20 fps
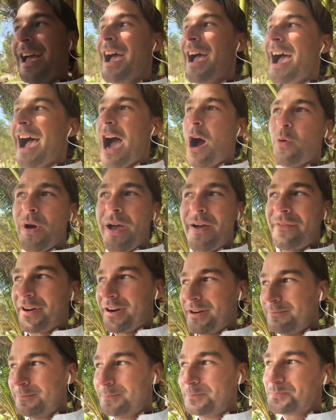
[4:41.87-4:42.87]

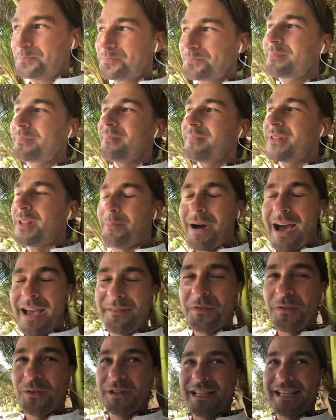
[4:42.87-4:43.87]
However, the
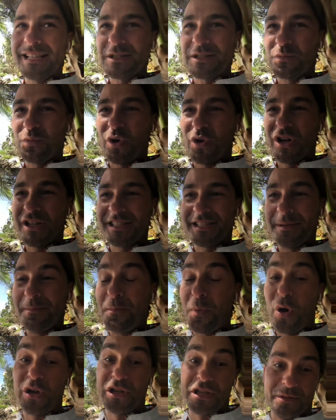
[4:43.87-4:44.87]
mindfulness was
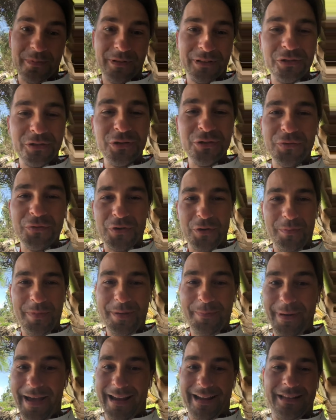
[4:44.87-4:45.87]
impossible to do for me
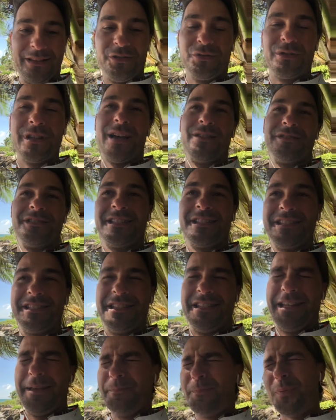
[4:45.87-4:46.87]
back in
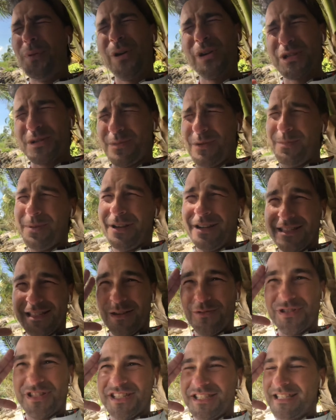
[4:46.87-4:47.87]
2016. Impossible, because
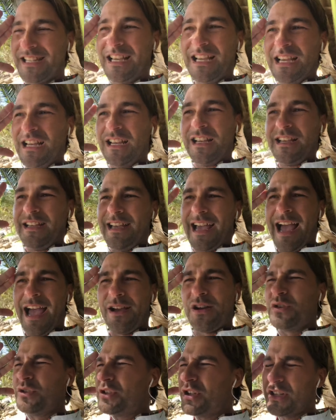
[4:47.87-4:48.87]

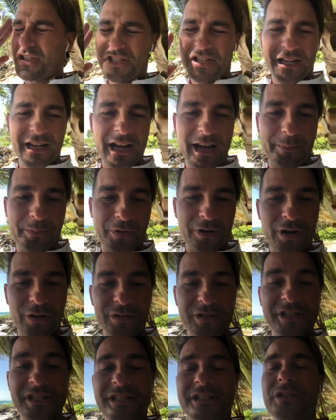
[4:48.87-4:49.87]
I could not shut up, you know, I
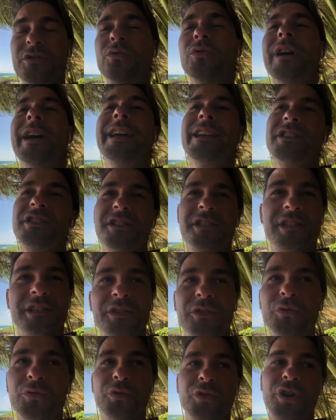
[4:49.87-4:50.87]
was just too anxious
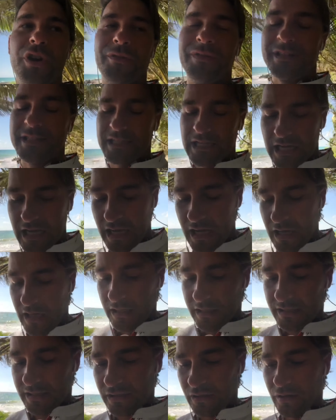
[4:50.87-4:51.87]
and too nervous.
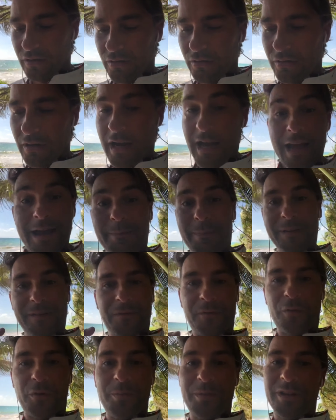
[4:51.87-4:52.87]
So, but
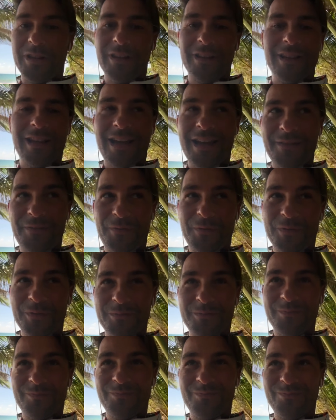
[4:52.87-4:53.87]
Formula Life,
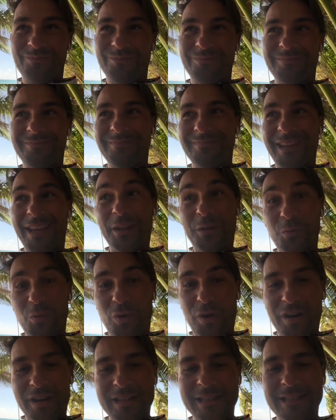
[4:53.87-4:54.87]
it
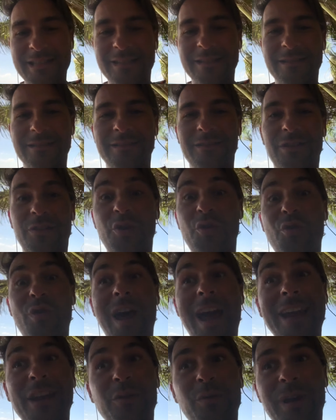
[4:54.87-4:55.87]
works
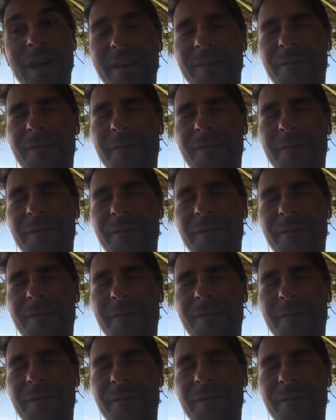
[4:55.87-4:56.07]
right away